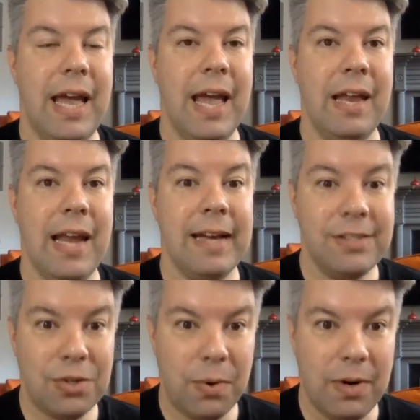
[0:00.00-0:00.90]
and
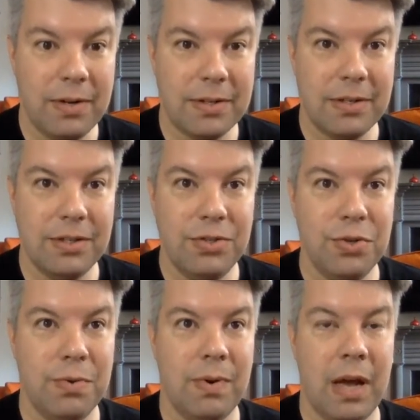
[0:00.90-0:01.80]
escort
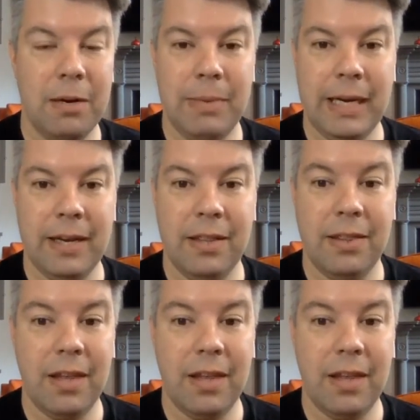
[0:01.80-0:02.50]
Deuteronomy and